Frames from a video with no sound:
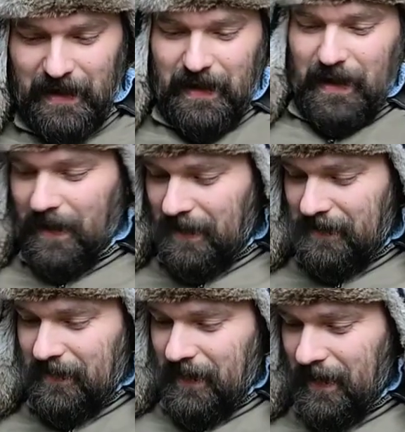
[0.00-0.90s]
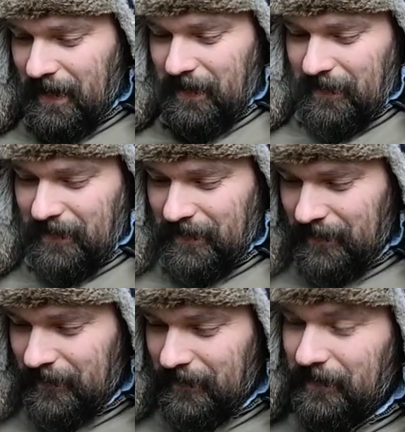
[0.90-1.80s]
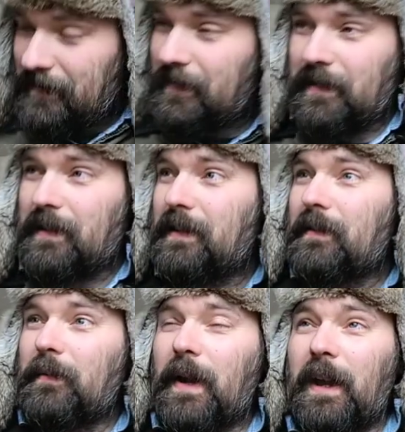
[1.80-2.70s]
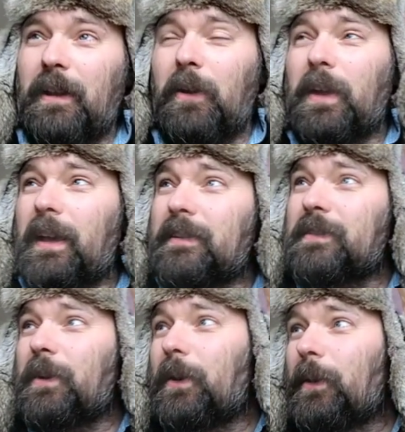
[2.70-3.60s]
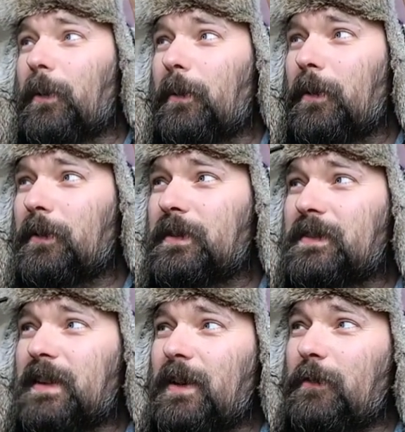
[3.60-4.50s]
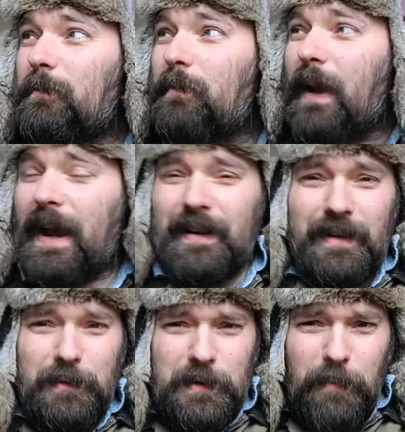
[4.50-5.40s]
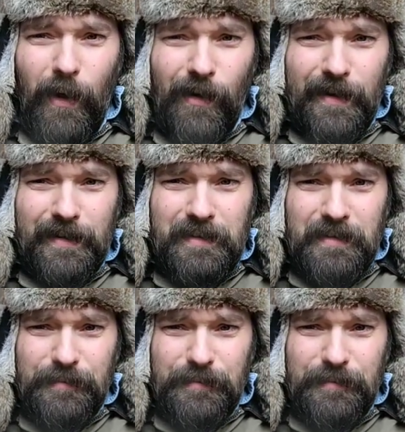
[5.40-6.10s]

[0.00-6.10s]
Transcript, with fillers: And uh, man, okay, so Steve Bannon was pardoned.